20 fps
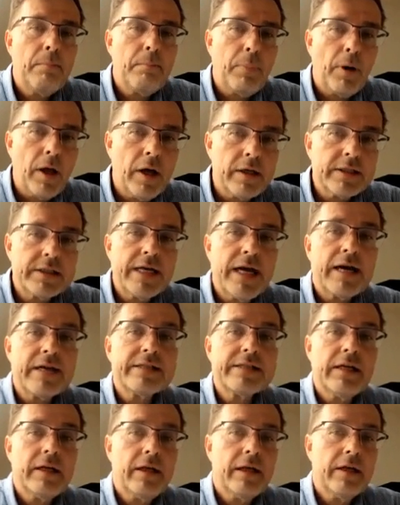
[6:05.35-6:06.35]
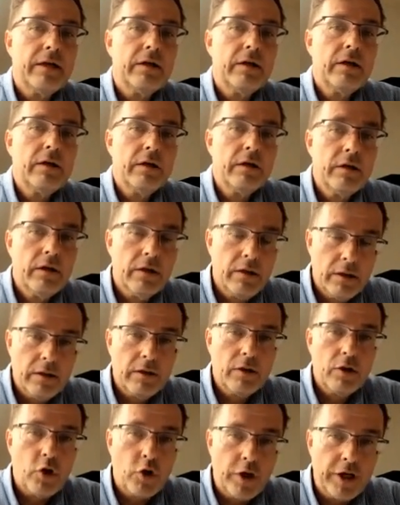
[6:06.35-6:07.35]
Plus, they are selling
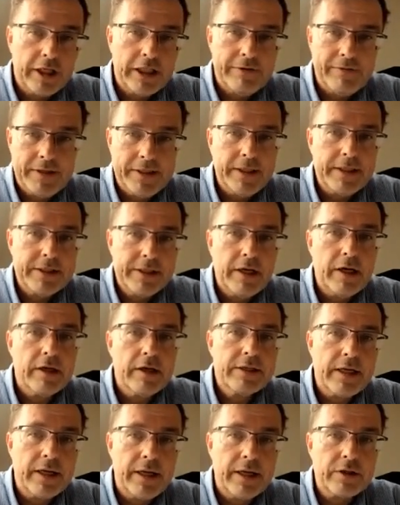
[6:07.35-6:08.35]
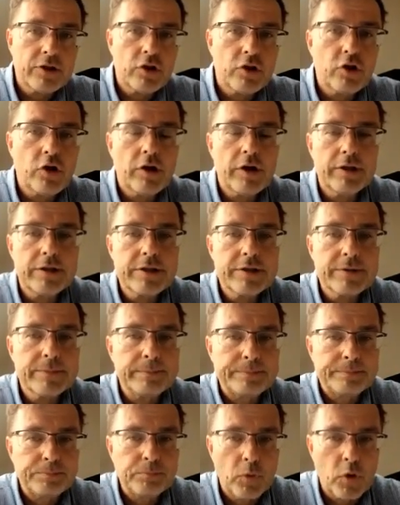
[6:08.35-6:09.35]
connectivity. They are selling the tokens
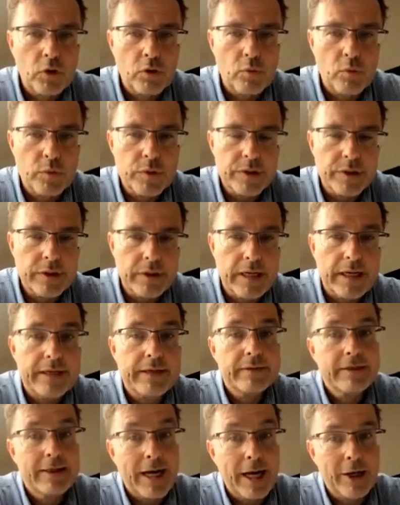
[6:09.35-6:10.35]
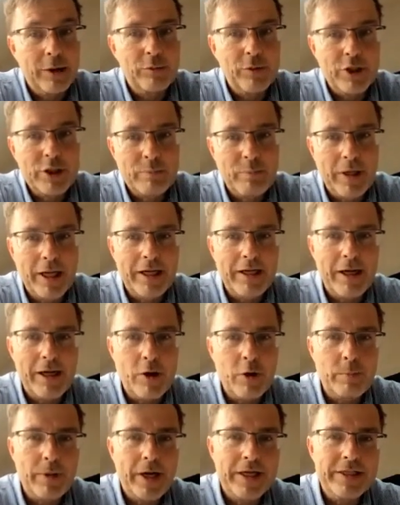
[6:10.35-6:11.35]
and trying to explain
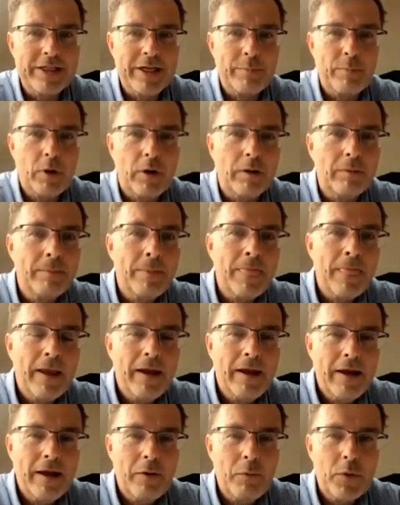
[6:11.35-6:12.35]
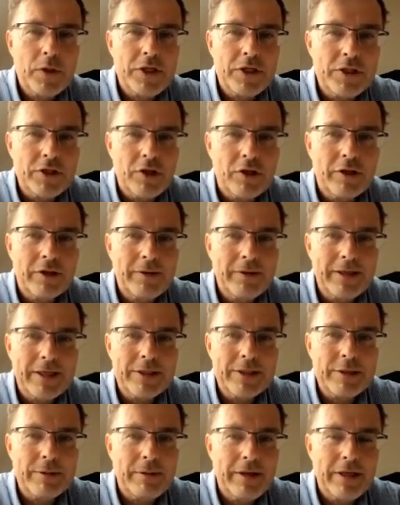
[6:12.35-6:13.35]
our pricing model, which is not
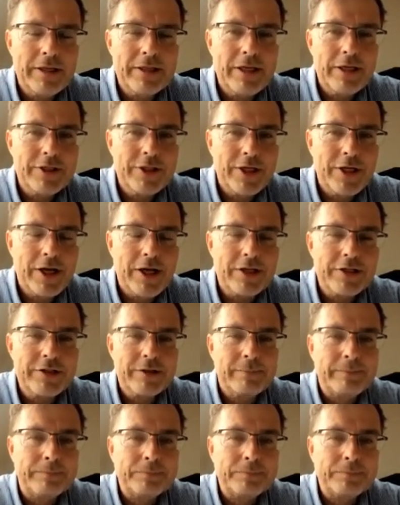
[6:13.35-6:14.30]
easy task.